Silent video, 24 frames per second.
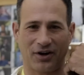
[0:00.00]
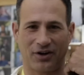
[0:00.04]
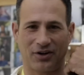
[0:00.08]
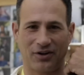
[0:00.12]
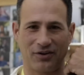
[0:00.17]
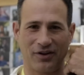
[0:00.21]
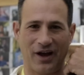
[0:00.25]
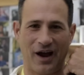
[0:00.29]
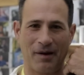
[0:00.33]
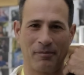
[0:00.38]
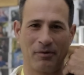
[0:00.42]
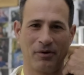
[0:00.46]
our
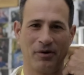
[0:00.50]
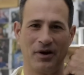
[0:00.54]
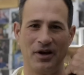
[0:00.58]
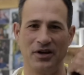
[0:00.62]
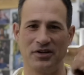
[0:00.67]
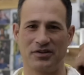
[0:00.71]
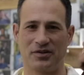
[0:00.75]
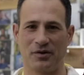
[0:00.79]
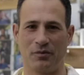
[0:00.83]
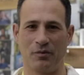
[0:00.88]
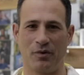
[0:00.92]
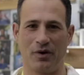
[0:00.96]

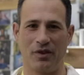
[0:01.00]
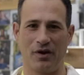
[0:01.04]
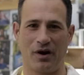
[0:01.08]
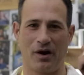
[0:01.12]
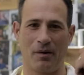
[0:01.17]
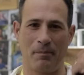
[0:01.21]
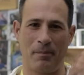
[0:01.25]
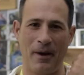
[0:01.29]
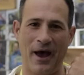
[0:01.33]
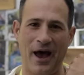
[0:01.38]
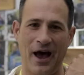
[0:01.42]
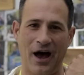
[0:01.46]
collaboration with
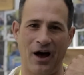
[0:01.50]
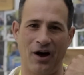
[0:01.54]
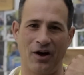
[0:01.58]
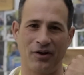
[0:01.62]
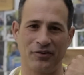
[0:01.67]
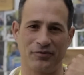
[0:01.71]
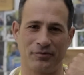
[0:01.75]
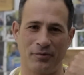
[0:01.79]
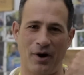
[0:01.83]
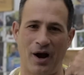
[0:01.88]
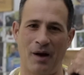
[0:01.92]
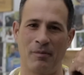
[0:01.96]
our
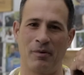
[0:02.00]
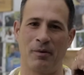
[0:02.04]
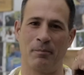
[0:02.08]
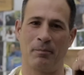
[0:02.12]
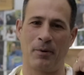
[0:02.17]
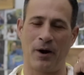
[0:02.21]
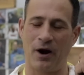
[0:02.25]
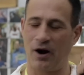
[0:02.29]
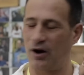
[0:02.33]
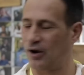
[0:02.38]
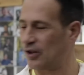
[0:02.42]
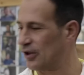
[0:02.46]
pals
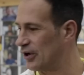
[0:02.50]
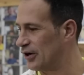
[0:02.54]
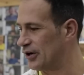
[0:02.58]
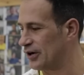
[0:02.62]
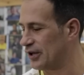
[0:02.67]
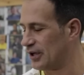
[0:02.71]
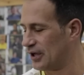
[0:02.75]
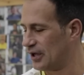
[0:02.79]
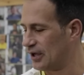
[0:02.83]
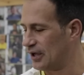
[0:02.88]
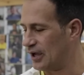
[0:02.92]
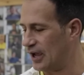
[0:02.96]
Robert
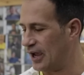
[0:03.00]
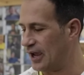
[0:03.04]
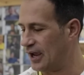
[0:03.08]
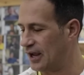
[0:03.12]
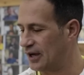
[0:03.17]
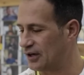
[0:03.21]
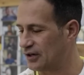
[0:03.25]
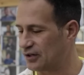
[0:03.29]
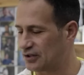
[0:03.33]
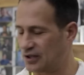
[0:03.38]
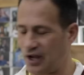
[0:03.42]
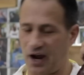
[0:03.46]
Pollard
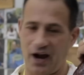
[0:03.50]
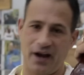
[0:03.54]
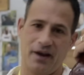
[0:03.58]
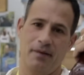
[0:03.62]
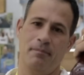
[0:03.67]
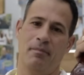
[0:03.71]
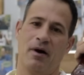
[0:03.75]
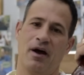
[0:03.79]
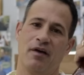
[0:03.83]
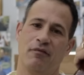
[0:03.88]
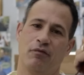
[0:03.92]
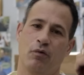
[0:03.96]
and
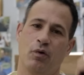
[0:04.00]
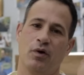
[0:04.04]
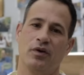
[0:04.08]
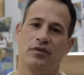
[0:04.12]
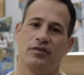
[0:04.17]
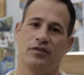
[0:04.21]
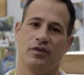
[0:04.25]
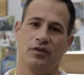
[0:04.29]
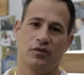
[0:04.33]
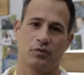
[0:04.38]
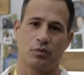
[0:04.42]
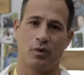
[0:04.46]
Guided by
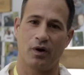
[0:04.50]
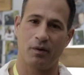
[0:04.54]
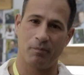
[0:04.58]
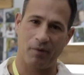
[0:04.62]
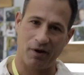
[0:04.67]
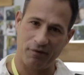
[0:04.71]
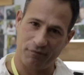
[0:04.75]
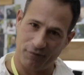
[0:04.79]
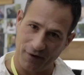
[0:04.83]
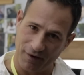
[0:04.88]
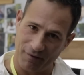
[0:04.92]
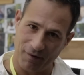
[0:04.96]
Voices, one of
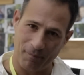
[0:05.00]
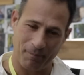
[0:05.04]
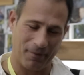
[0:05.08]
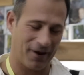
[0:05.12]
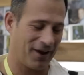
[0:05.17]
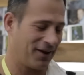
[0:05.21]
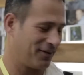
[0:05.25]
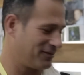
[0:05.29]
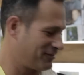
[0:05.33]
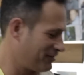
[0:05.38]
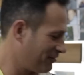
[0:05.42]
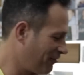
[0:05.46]
my favorite
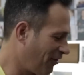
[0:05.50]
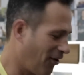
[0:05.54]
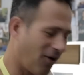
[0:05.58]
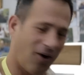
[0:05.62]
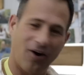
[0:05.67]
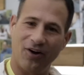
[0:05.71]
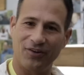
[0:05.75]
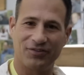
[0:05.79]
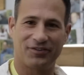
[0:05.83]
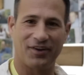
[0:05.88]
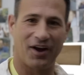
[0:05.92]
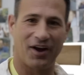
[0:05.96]
bands of all